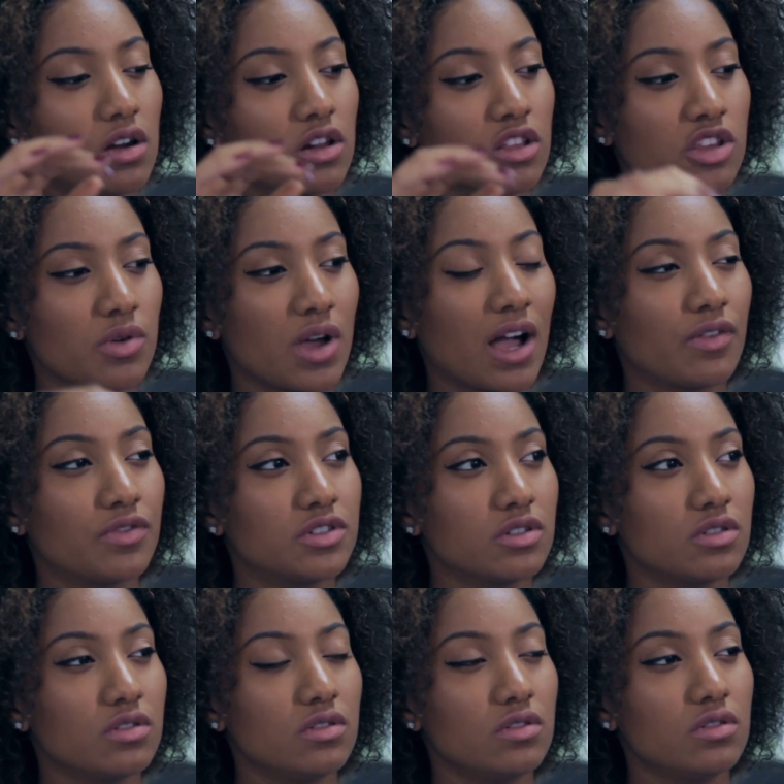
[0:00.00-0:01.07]
you have
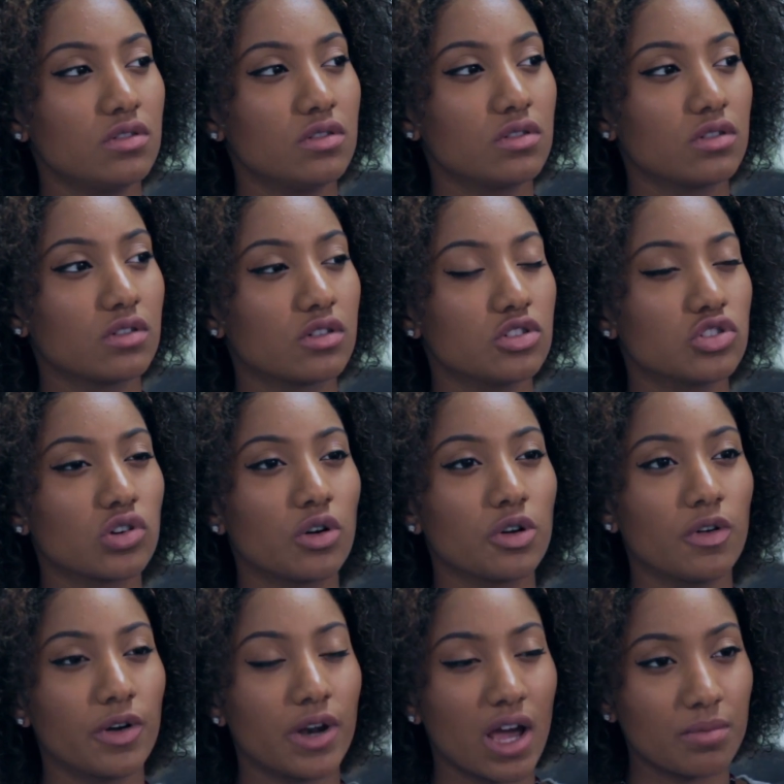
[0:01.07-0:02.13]
to control
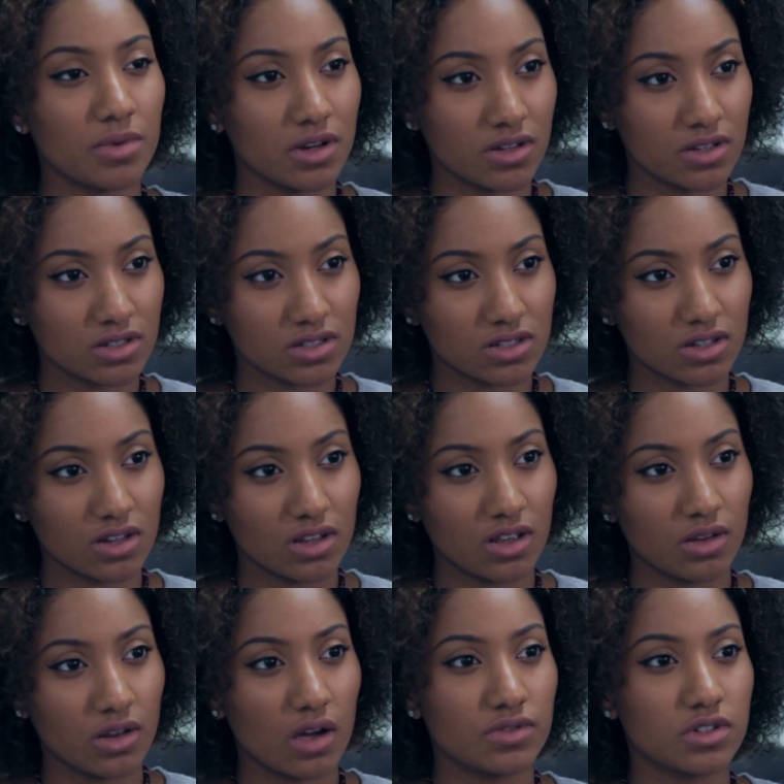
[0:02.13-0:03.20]
your own happiness.
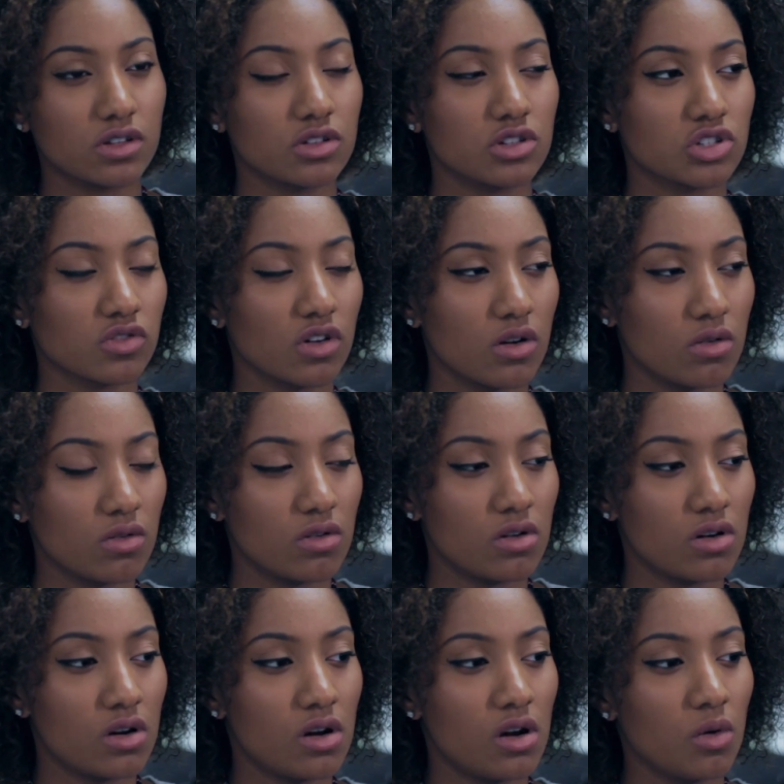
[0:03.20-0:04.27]
You have to control
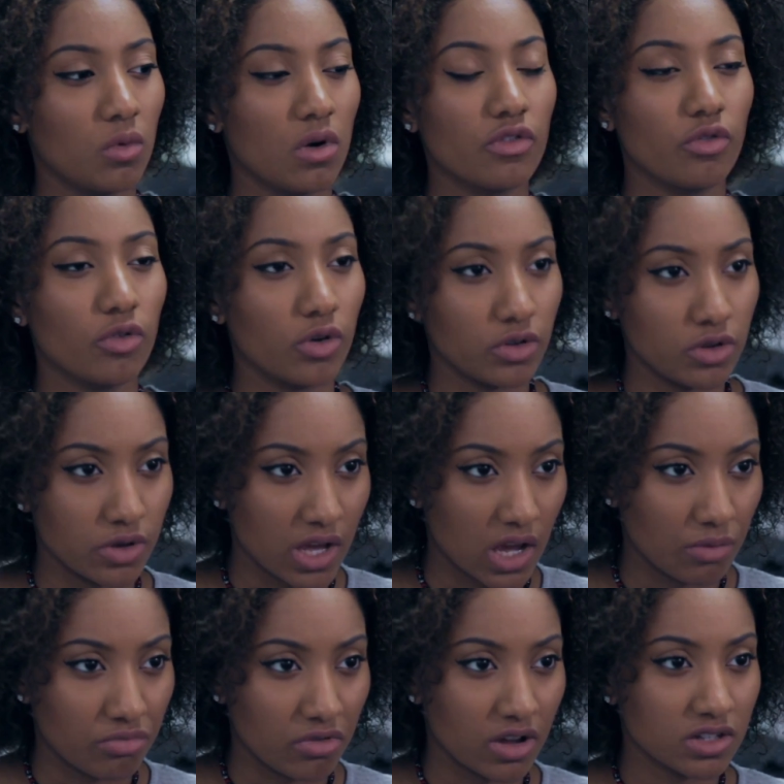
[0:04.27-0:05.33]
whether or not you get
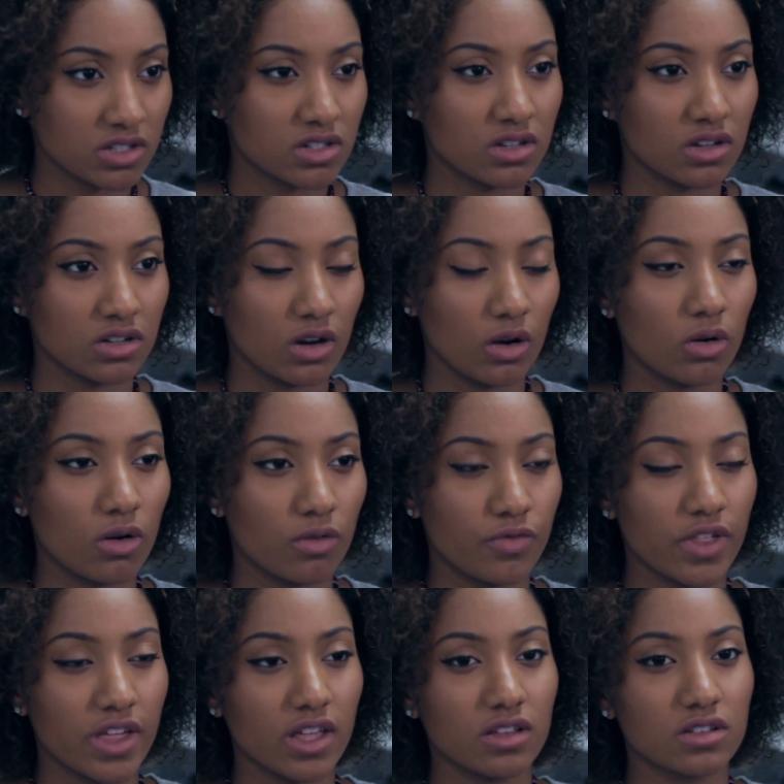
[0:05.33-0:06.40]
oppressed. A lot of
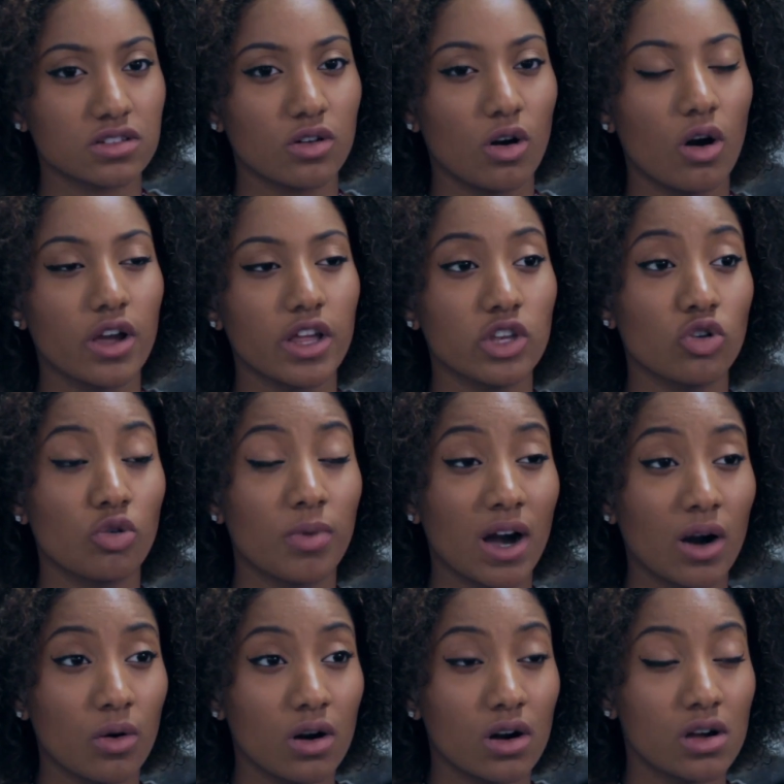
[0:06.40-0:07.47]
things are in your
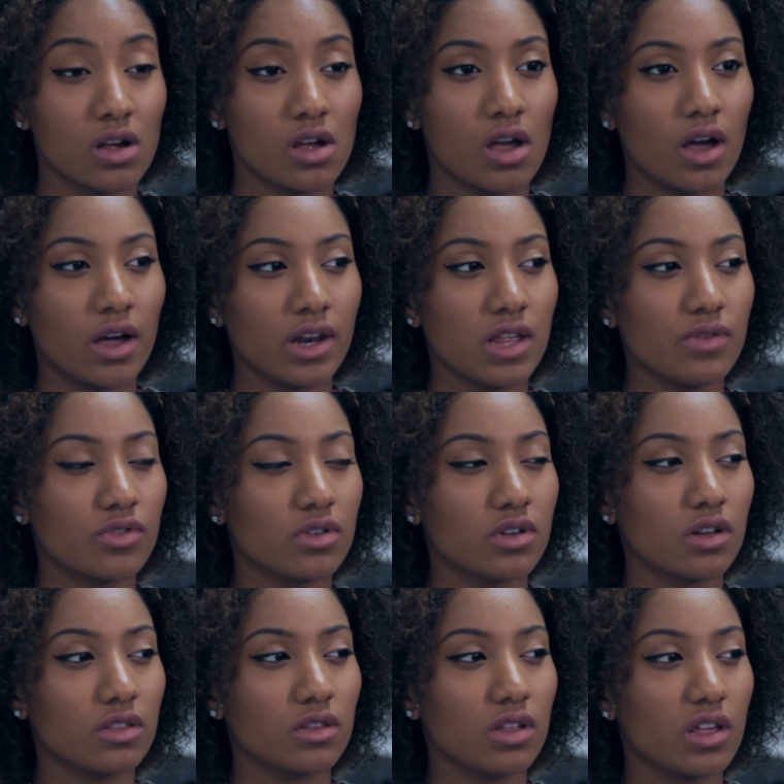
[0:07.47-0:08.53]
power, and
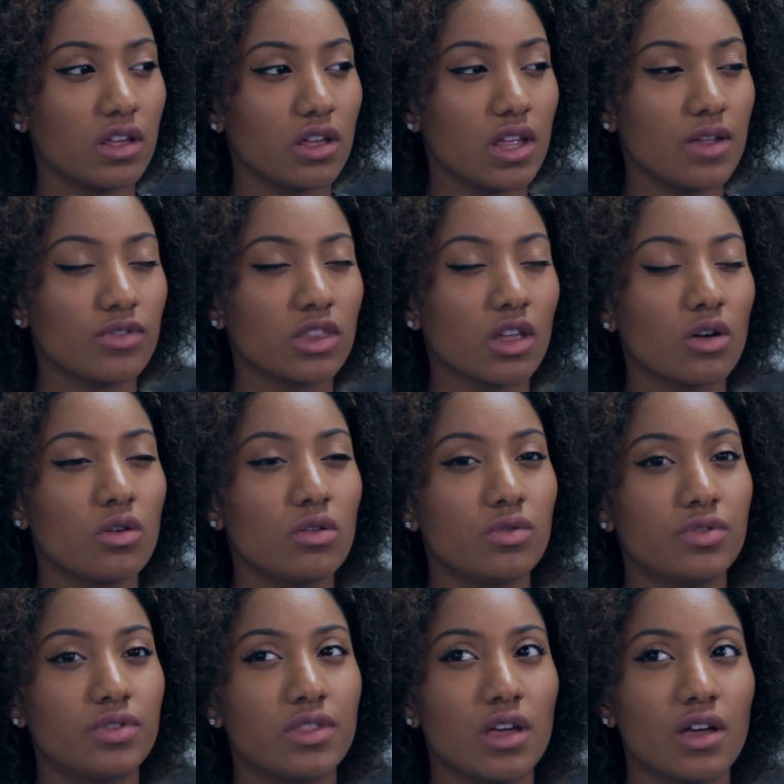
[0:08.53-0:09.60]
even though
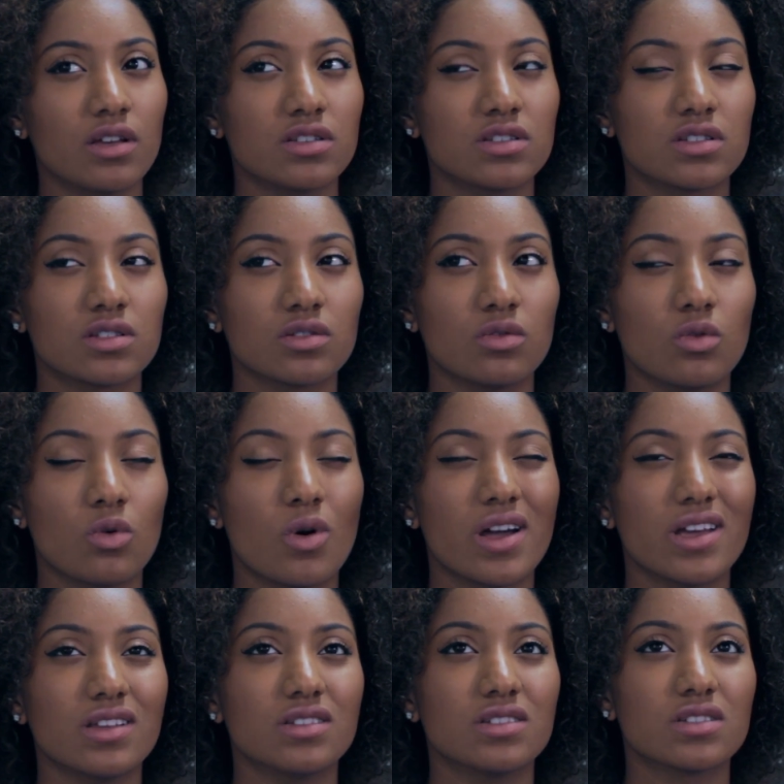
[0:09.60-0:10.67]
there's
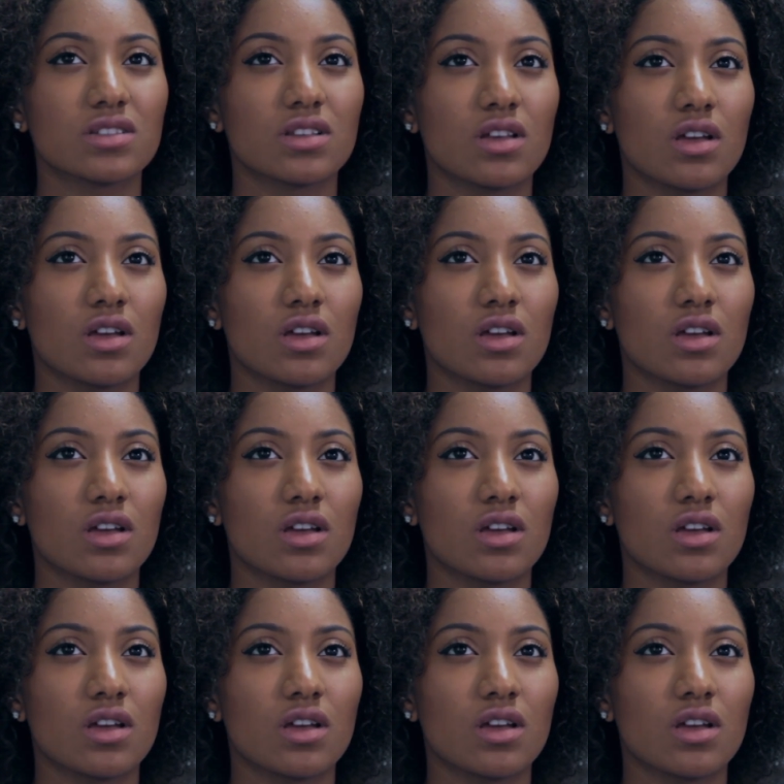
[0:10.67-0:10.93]
always